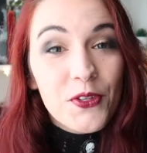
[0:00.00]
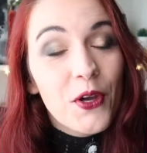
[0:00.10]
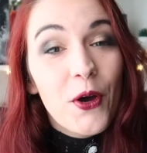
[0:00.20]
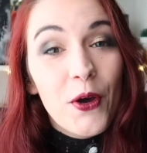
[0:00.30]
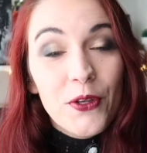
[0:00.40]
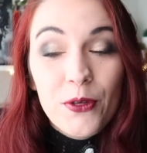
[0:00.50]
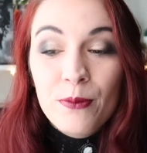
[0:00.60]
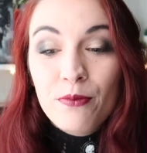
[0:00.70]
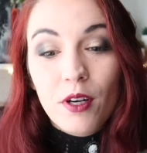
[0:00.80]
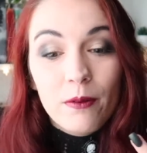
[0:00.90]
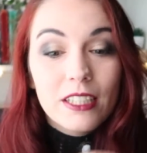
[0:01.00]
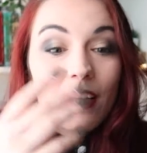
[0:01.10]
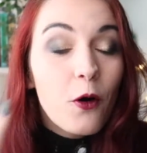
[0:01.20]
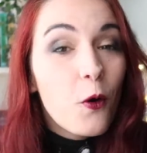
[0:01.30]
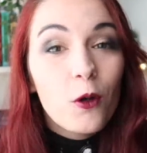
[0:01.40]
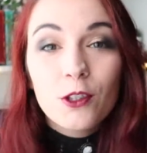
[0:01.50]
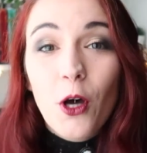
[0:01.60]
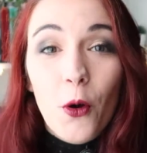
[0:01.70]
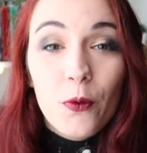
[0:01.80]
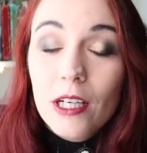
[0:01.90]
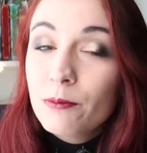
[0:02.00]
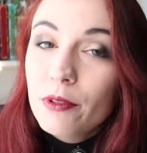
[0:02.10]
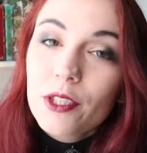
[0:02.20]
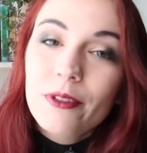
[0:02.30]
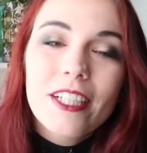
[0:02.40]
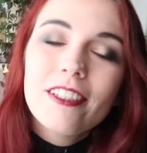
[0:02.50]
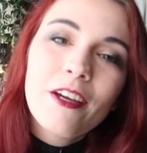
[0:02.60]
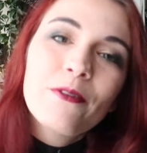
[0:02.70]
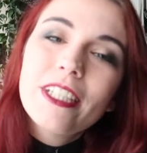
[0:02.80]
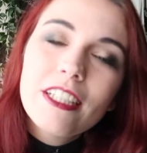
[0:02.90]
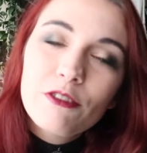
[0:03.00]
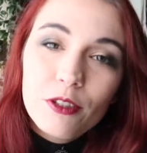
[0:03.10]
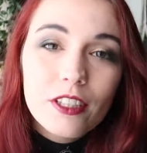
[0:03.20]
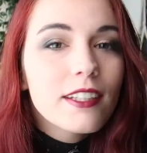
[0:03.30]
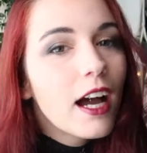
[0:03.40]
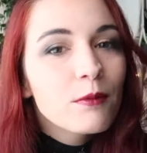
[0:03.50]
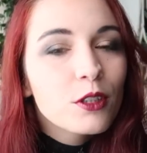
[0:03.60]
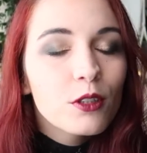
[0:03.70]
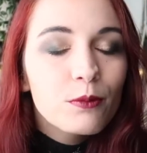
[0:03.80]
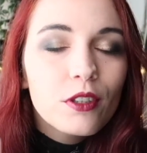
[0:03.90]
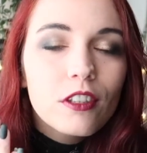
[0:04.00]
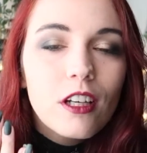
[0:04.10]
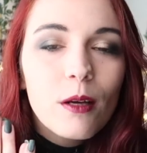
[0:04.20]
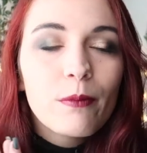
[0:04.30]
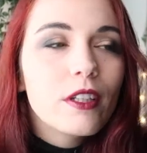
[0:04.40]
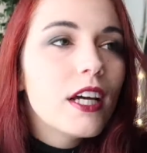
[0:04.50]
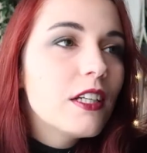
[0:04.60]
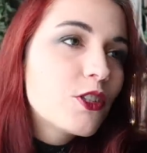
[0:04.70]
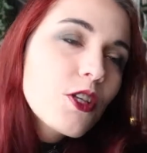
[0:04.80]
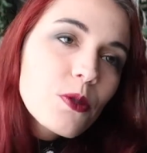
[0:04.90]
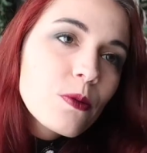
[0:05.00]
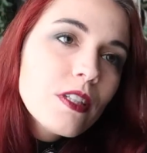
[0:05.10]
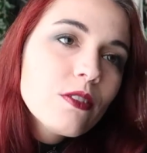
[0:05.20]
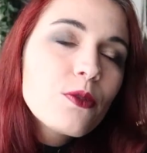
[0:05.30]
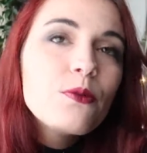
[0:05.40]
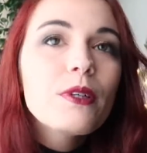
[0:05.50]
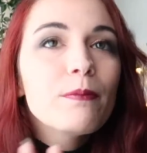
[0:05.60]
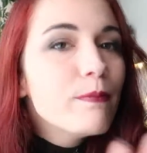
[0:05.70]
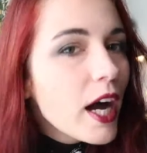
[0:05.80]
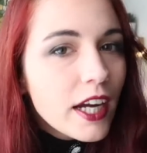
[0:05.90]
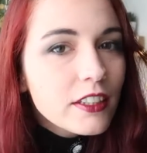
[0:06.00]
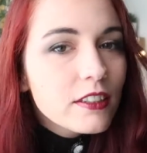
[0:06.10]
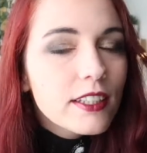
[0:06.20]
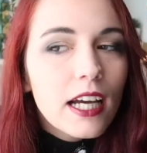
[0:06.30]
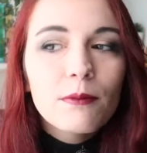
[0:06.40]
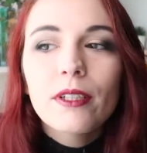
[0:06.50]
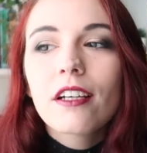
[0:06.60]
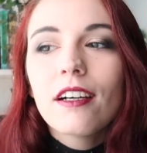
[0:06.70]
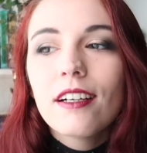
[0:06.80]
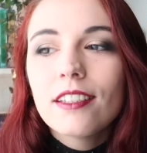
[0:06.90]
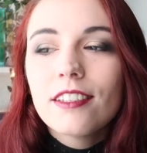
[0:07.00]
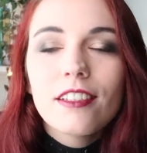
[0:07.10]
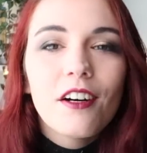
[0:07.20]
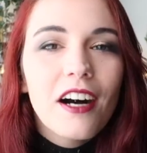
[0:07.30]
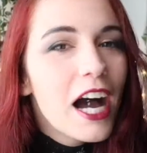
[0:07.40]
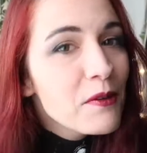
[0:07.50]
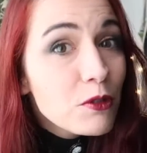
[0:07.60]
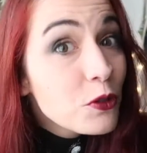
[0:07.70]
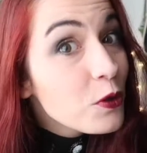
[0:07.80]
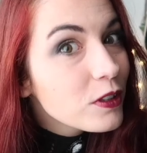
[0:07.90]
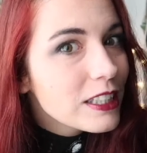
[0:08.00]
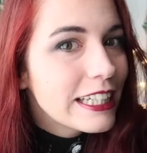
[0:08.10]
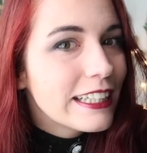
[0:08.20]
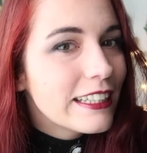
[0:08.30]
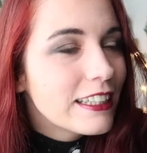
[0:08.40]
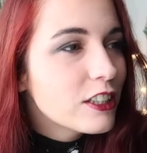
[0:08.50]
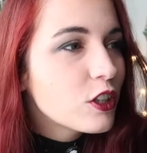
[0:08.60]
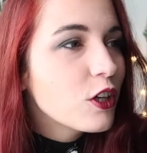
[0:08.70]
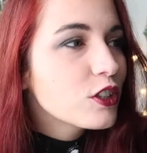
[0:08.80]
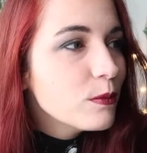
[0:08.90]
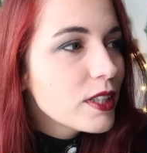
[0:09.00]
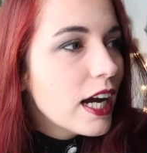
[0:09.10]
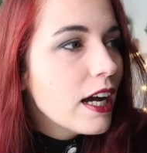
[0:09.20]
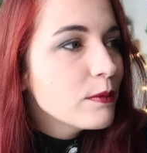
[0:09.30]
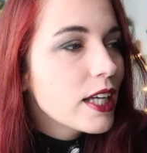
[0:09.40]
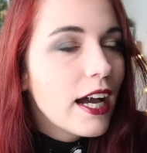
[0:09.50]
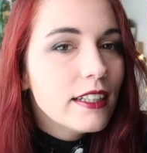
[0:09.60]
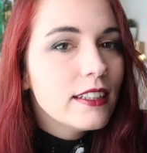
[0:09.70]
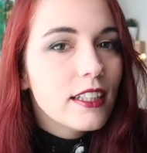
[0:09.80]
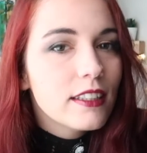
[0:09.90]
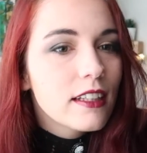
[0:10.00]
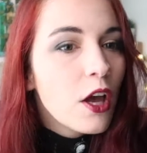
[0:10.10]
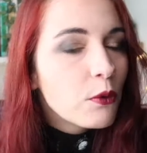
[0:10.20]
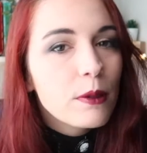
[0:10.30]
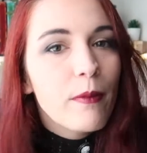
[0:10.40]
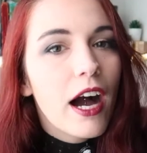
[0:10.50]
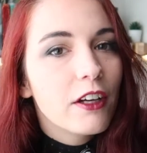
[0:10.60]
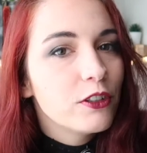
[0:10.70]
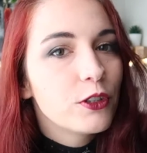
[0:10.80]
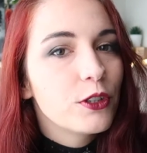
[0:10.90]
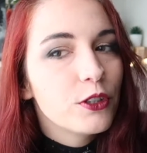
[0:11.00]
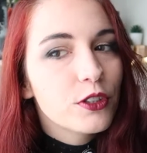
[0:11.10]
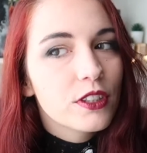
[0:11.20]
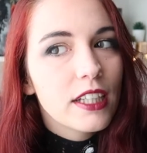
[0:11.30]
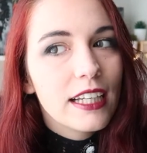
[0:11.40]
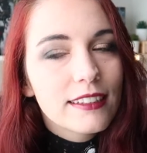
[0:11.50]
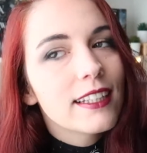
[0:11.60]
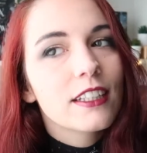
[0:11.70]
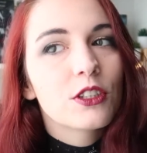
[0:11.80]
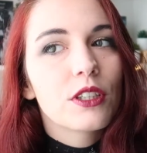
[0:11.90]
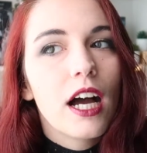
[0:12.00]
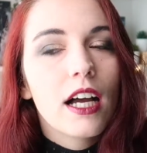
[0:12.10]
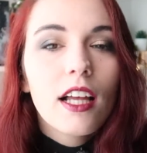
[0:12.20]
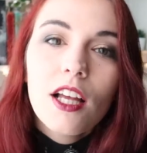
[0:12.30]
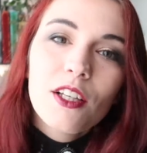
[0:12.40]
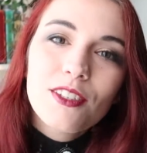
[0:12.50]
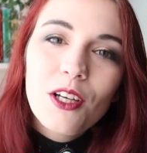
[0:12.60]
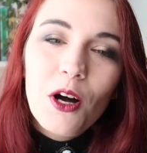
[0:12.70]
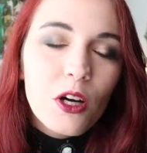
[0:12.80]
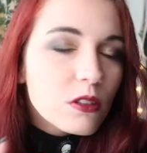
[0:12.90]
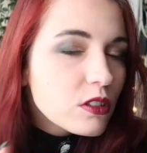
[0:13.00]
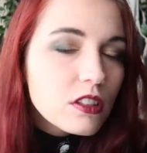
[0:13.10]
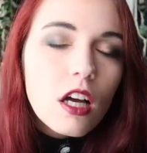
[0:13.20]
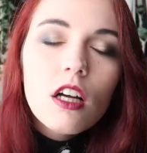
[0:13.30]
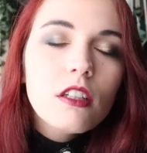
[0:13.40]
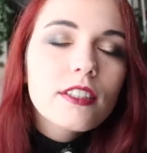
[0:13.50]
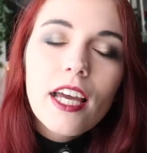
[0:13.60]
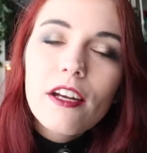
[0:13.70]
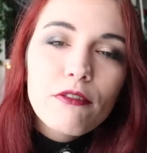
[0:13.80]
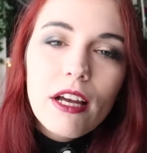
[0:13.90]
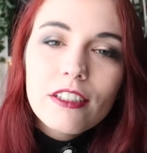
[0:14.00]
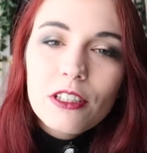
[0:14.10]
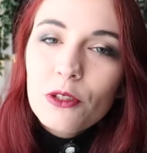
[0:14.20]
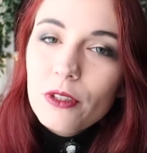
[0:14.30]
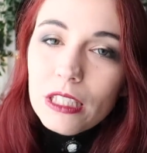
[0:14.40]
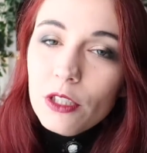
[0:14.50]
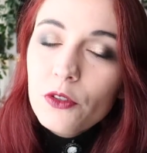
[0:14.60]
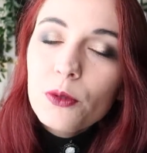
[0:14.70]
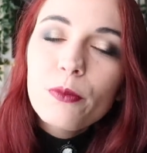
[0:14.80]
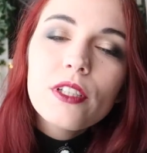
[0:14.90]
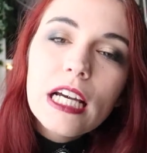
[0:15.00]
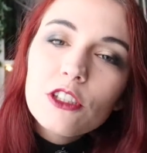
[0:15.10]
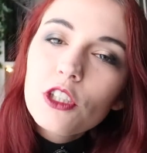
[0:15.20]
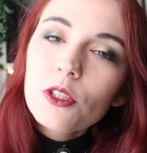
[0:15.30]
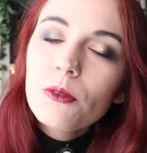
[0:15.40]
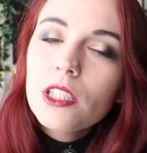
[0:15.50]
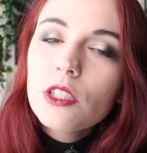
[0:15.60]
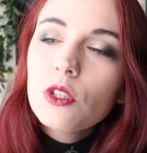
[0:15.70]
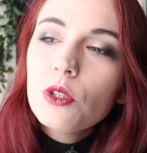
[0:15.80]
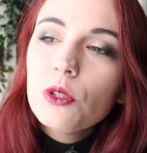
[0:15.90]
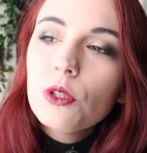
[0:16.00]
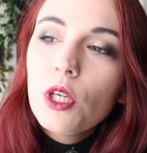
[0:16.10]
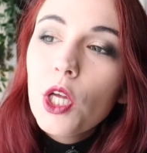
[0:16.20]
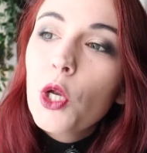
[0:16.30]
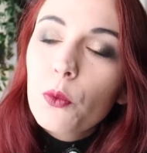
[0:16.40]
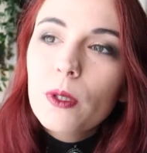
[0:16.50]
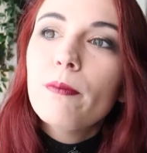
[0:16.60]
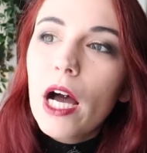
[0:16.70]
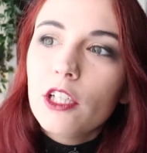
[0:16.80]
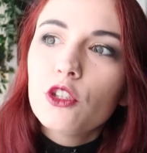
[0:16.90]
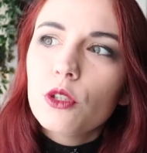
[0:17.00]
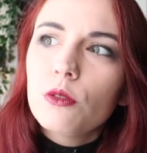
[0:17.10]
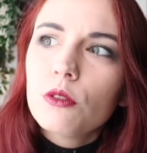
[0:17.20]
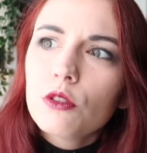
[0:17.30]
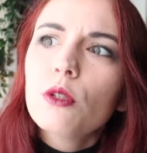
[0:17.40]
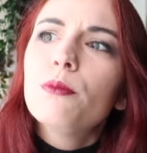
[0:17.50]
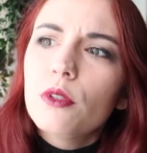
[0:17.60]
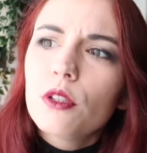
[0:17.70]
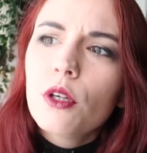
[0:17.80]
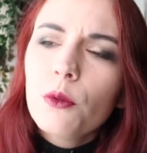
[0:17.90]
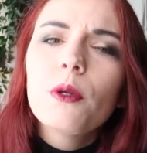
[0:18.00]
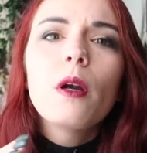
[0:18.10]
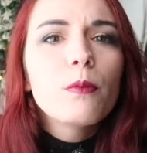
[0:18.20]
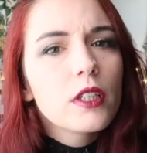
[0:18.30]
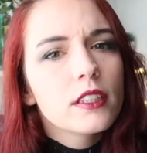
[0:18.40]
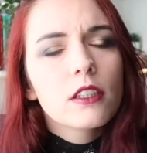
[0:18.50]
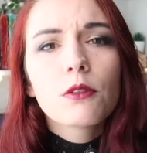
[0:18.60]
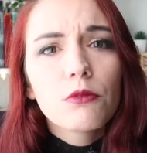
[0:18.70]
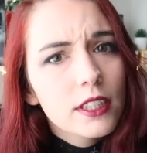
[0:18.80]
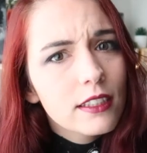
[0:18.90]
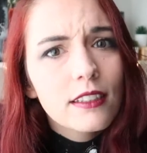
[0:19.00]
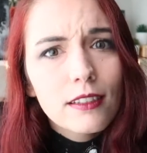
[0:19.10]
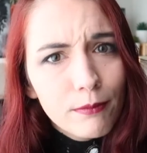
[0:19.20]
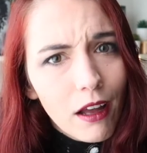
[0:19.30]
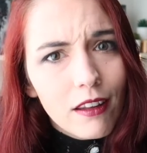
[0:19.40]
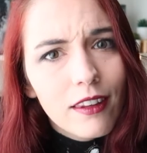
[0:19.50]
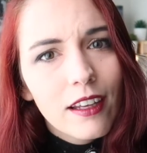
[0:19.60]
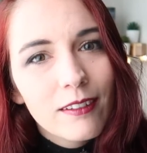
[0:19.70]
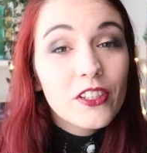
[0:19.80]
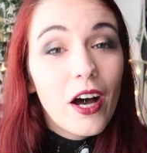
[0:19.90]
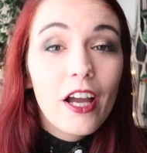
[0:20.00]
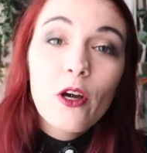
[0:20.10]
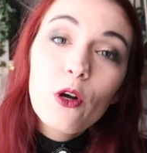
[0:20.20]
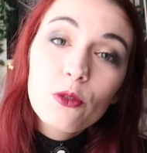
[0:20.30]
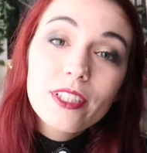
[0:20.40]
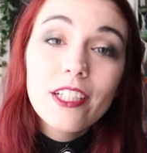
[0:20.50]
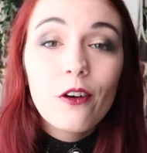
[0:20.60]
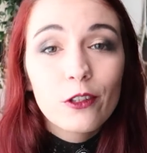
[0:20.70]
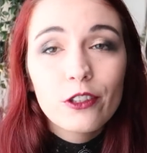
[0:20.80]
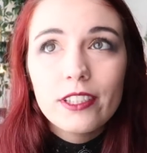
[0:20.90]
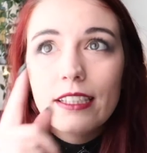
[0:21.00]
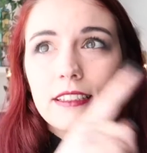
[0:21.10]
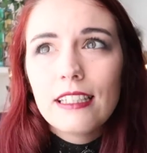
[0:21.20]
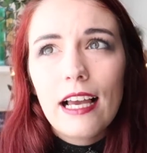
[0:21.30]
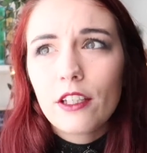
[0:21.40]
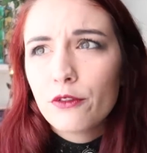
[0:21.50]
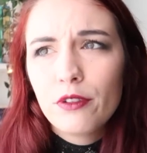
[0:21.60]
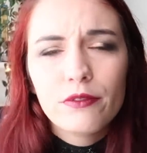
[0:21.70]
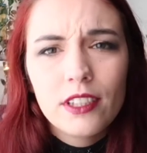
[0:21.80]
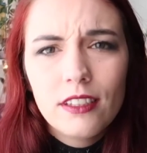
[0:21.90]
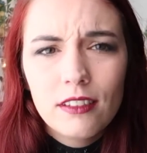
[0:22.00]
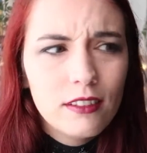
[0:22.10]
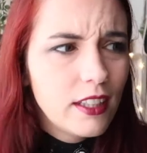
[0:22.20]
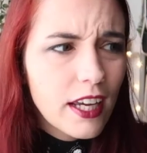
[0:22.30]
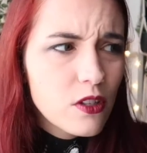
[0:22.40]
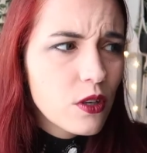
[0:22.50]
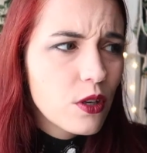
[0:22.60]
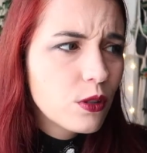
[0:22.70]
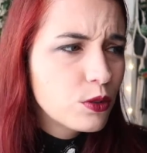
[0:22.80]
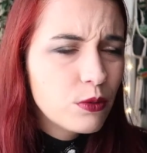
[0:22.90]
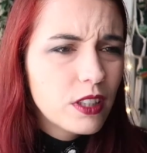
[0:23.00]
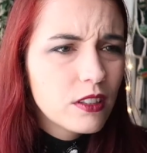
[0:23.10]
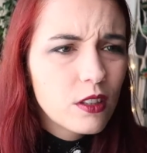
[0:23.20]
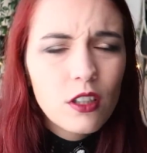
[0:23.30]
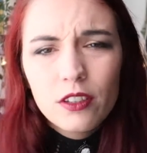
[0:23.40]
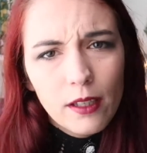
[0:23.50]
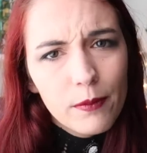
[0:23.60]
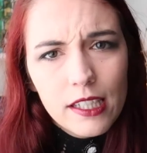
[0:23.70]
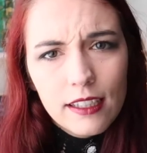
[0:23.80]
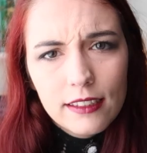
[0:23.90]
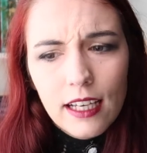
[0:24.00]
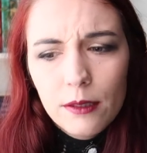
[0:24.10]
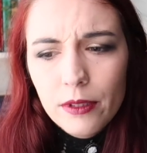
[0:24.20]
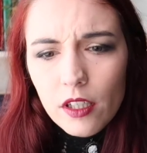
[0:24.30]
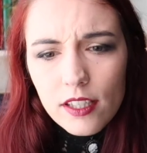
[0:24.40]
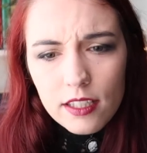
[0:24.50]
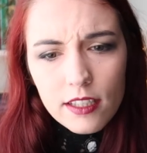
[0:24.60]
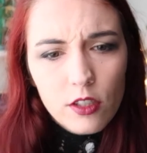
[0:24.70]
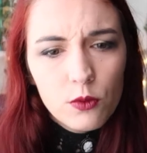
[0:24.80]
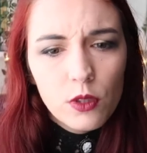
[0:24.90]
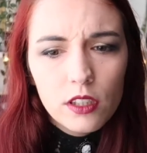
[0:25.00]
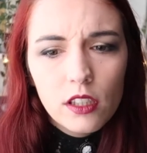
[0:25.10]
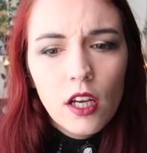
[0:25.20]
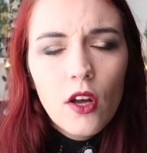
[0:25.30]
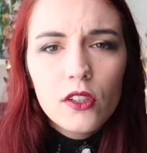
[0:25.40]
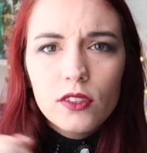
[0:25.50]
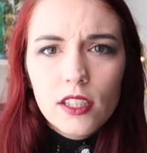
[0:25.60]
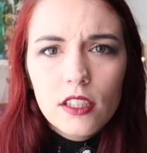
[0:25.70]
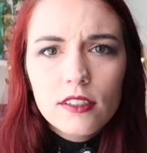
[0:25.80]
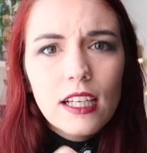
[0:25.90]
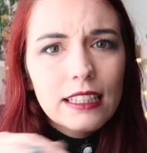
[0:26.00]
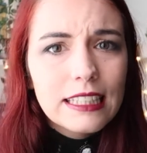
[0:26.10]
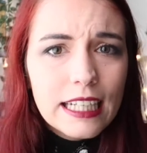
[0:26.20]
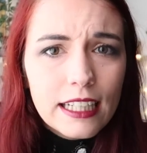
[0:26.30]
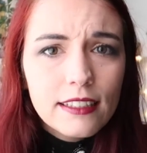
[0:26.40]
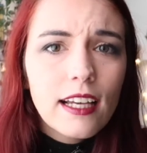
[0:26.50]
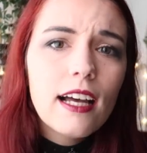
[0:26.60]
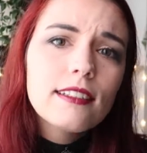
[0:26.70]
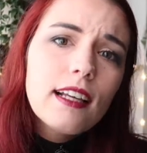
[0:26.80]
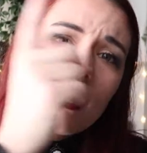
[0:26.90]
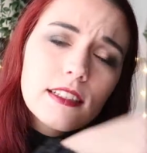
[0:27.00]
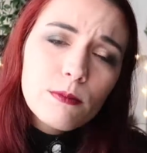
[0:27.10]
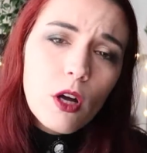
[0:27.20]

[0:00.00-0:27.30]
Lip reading: So you probably all know what book we're gonna read for the Time to the Book Club, but I just wanted to remind you that because, you know, I'm an old lady, so sometimes I need reminders, etc. So don't get offended or whatever, but I just wanted to remind you the book we are planning on reading this month. So I already ordered it like 15 days ago, 2 weeks ago, something like that, because I didn't want to start late as last